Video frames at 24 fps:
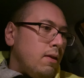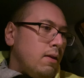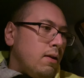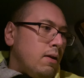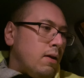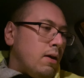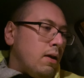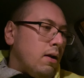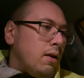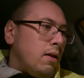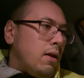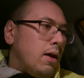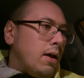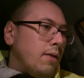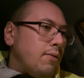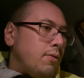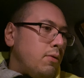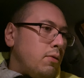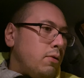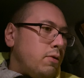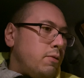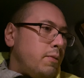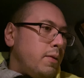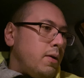And a lot of it
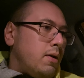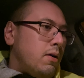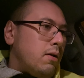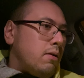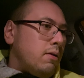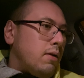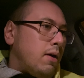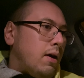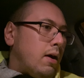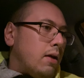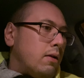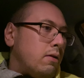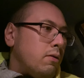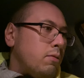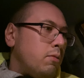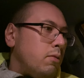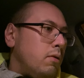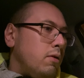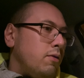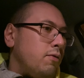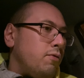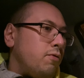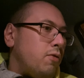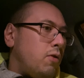was because I had some
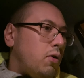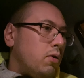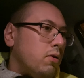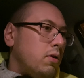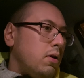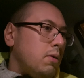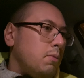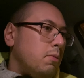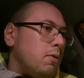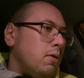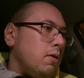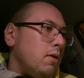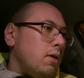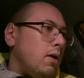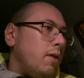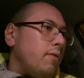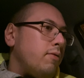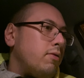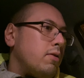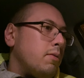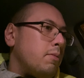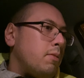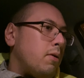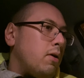really faulty
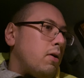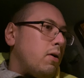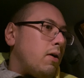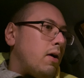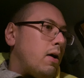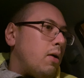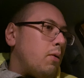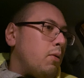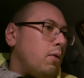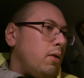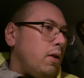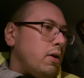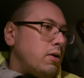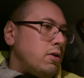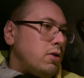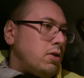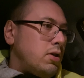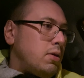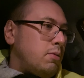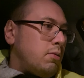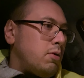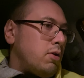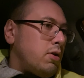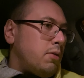beliefs about how
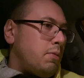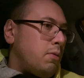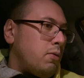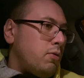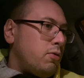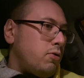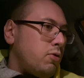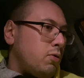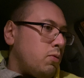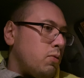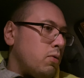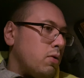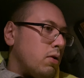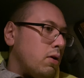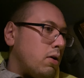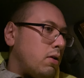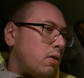relationships are supposed to work.